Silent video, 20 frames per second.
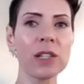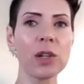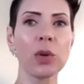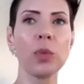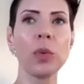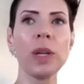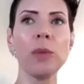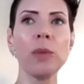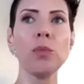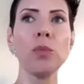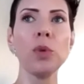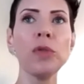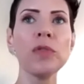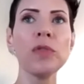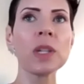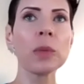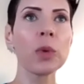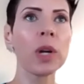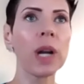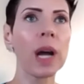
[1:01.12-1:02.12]
so we
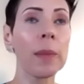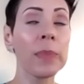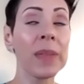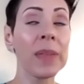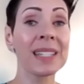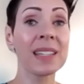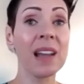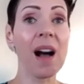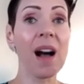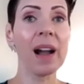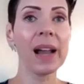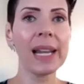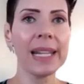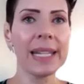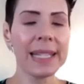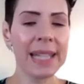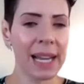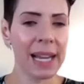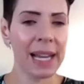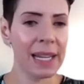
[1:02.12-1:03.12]
move someone up that's
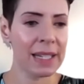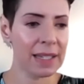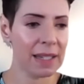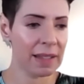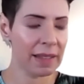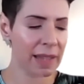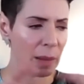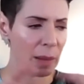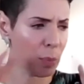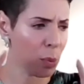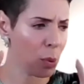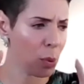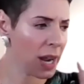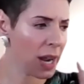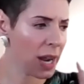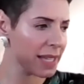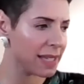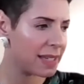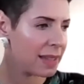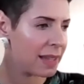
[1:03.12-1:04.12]
highly talented, they're
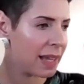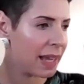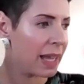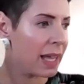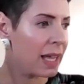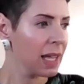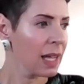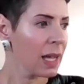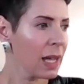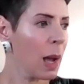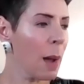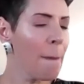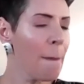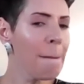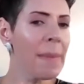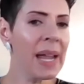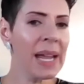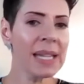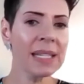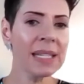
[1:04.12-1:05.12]
bright, and they're
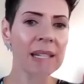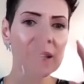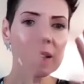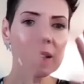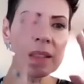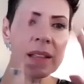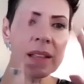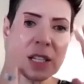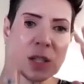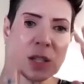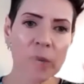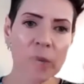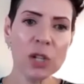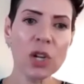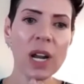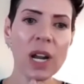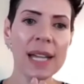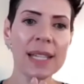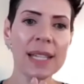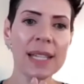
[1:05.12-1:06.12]
amazing in their
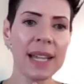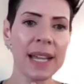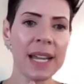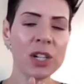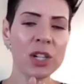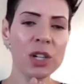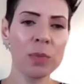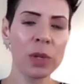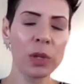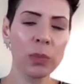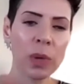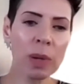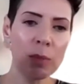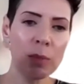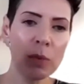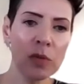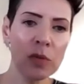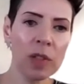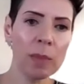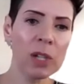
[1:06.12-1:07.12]
specialization, but we
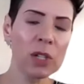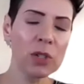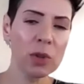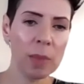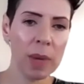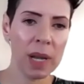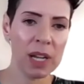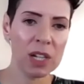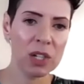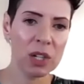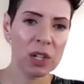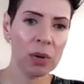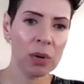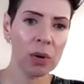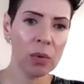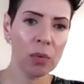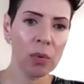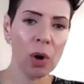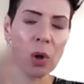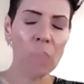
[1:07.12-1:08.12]
move them into a
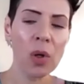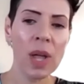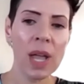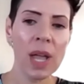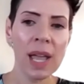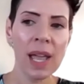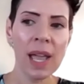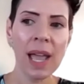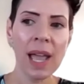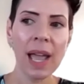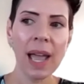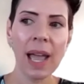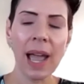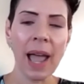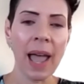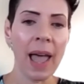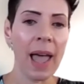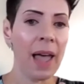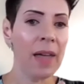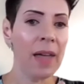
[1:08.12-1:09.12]
managerial role,
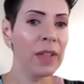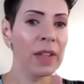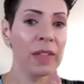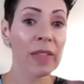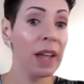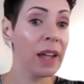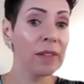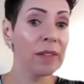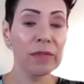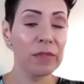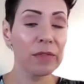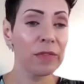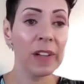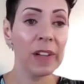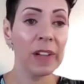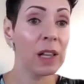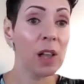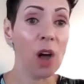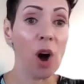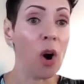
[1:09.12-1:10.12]
and then they
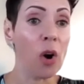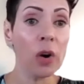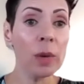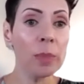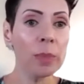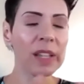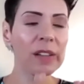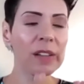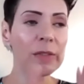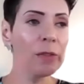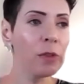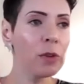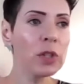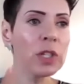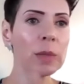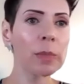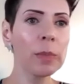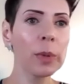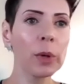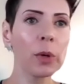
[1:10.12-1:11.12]
fail horribly.
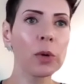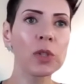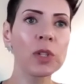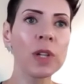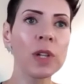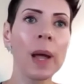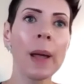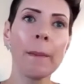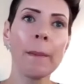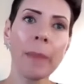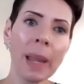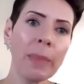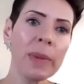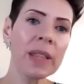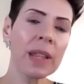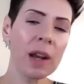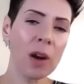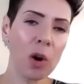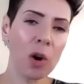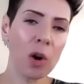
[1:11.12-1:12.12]
Firstly, because
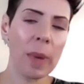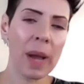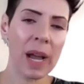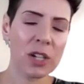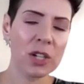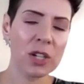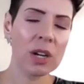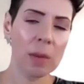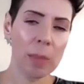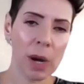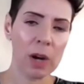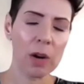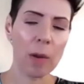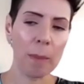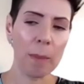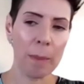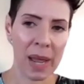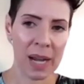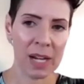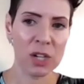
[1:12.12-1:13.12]
maybe they're not passionate
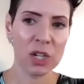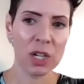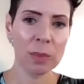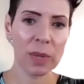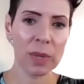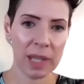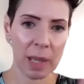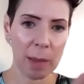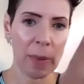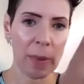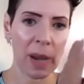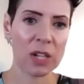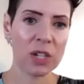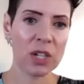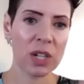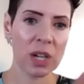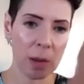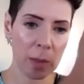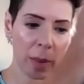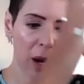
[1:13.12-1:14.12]
about managing, but they're
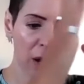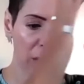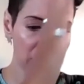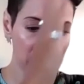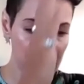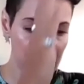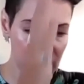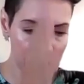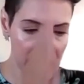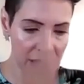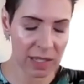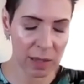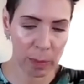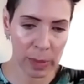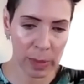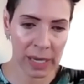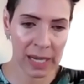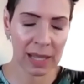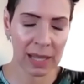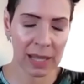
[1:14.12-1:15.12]
passionate about their
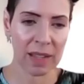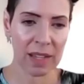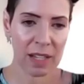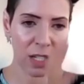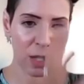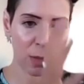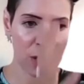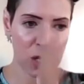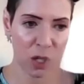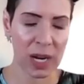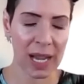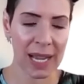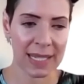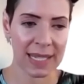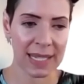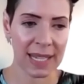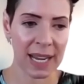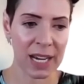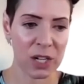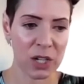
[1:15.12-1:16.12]
discipline and their
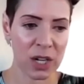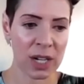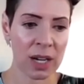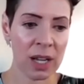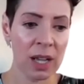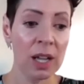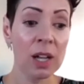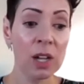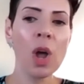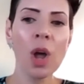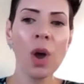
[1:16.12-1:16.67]
specialization.